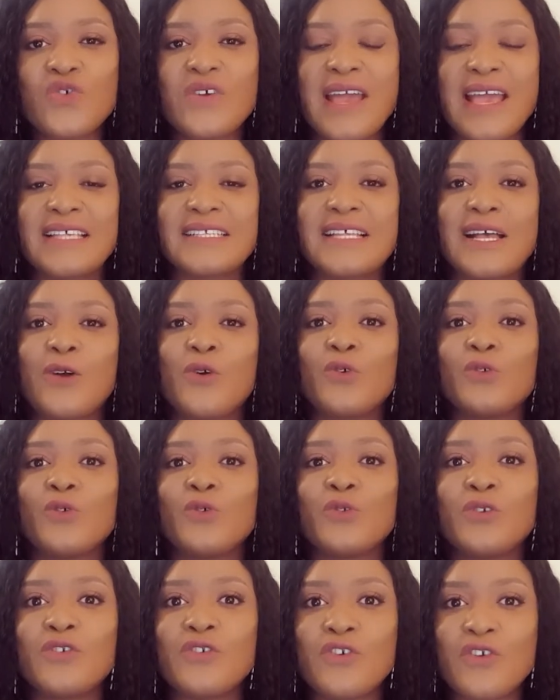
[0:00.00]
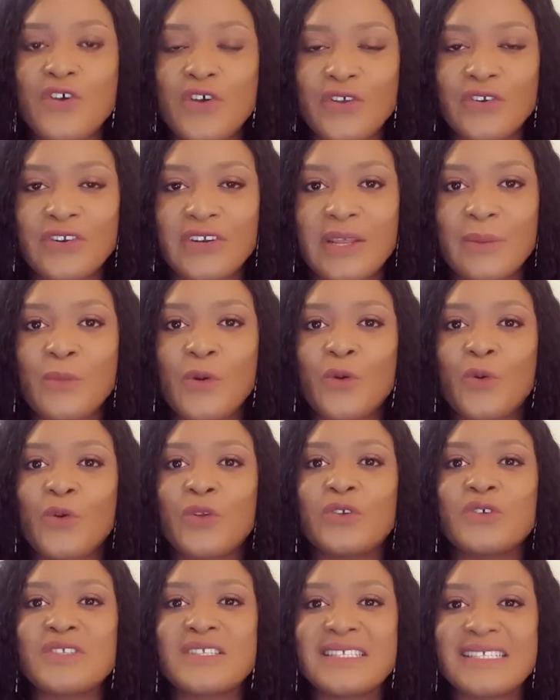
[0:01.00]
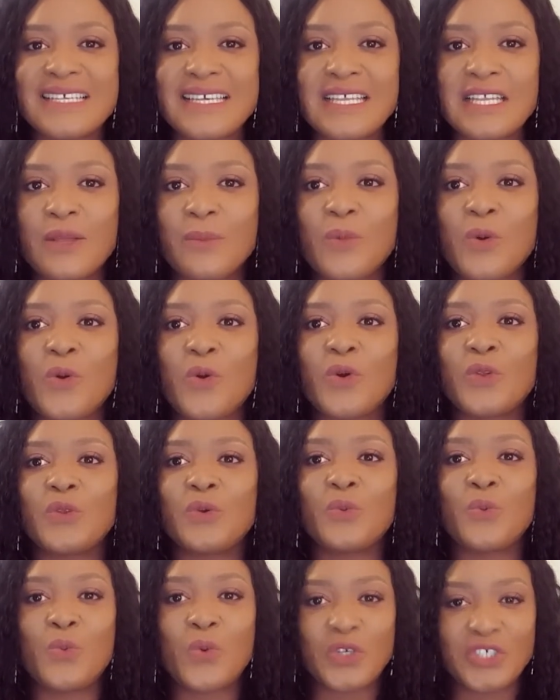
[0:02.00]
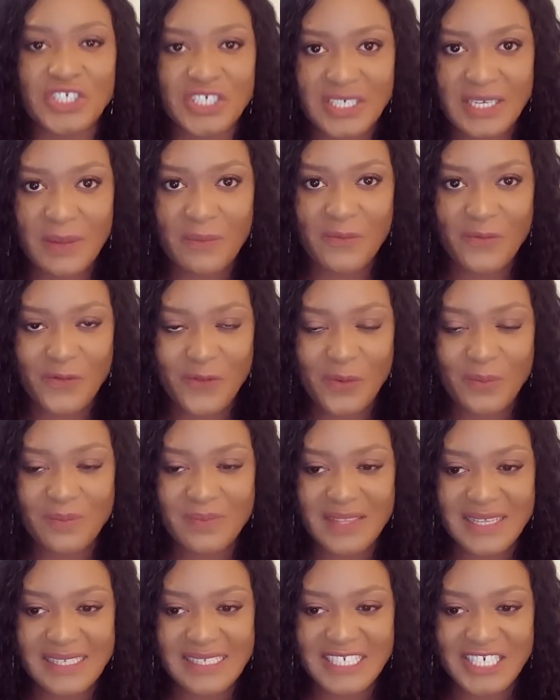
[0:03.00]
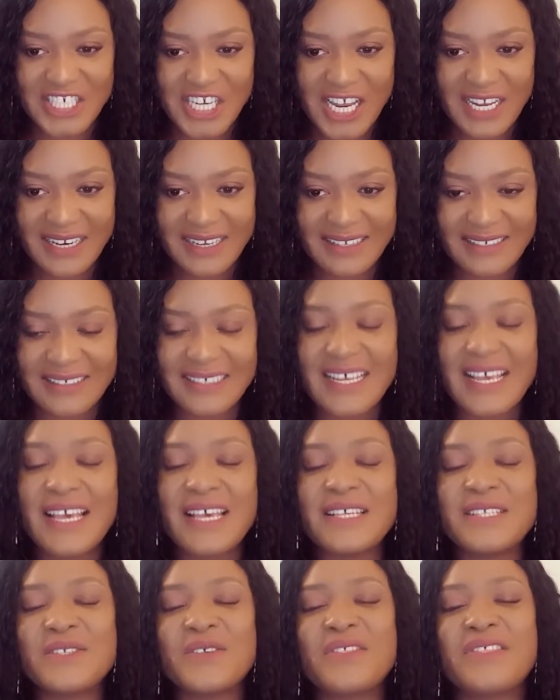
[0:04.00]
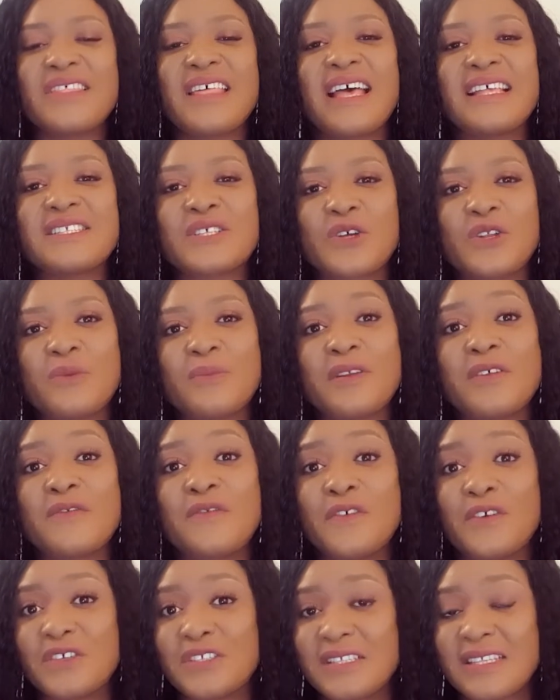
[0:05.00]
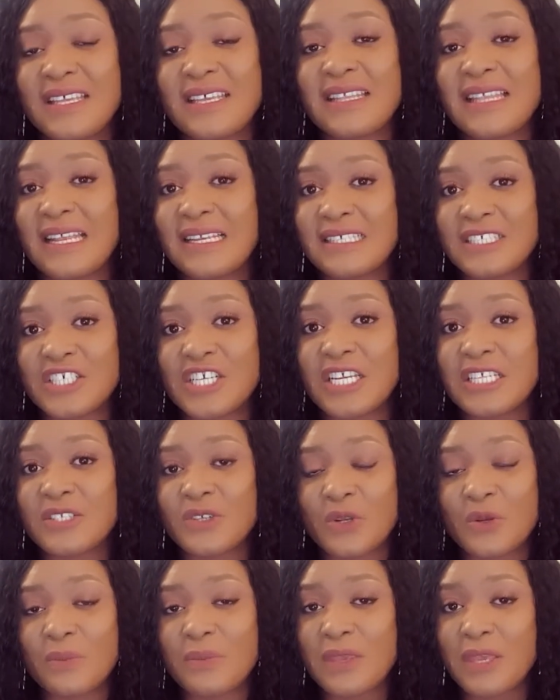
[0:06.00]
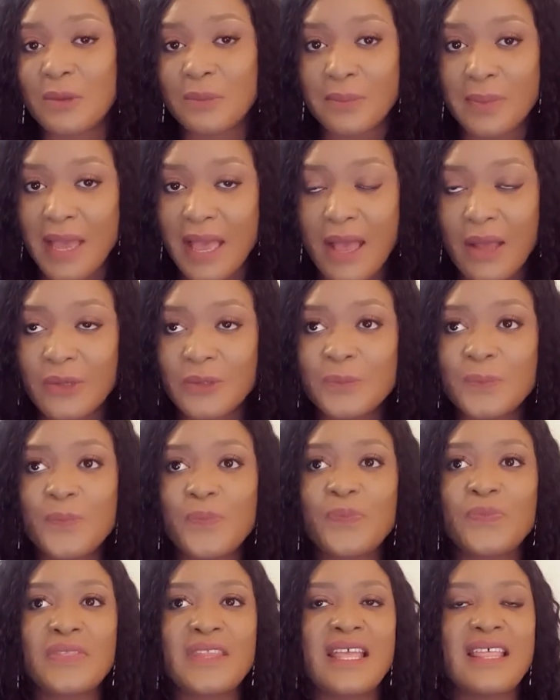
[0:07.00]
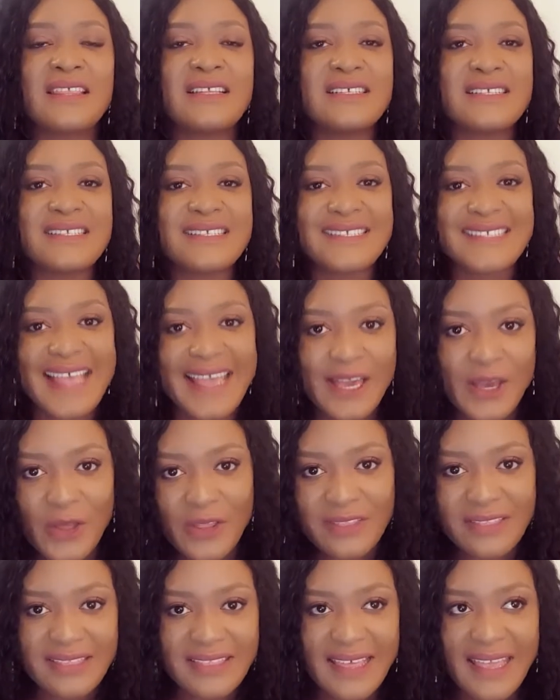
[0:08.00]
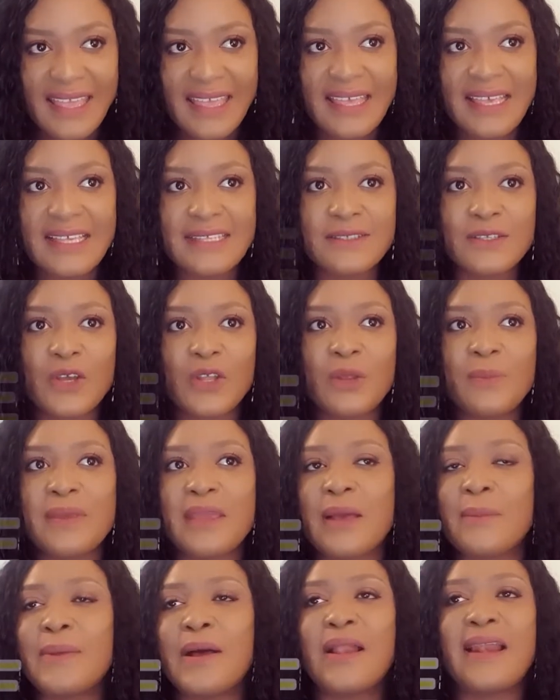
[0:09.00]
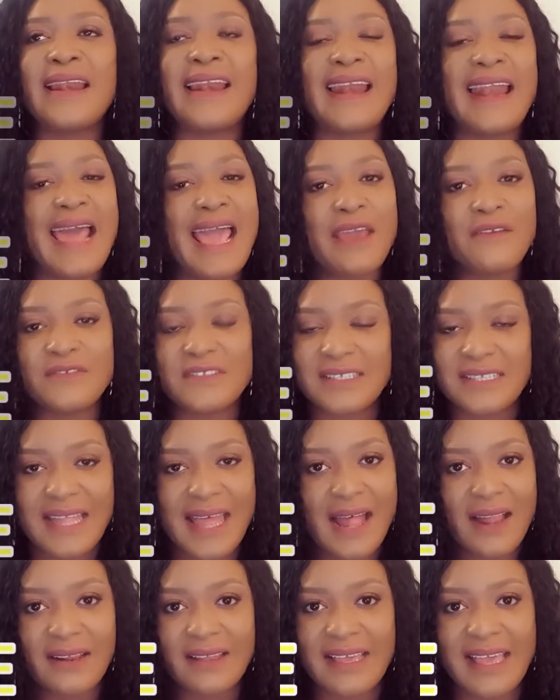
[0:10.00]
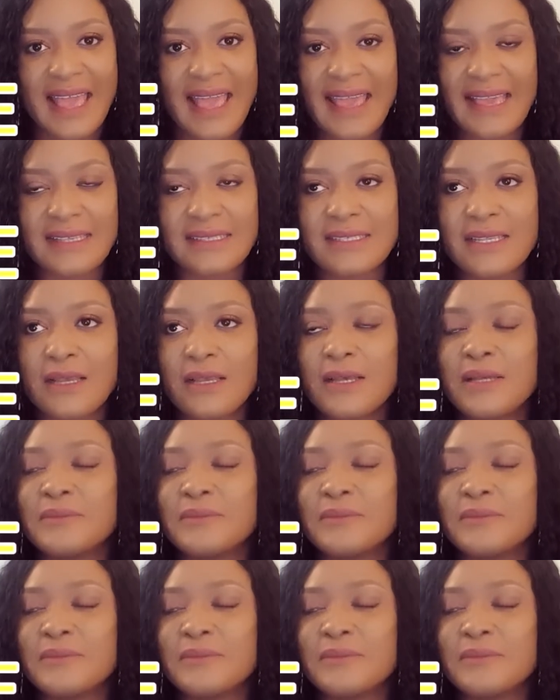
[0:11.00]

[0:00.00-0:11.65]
You guys are going to learn them or going to see them or going to watch them from this channel. So that's going to be the first thing that this channel is going to be about. The second thing is going to be about lifestyle, guys.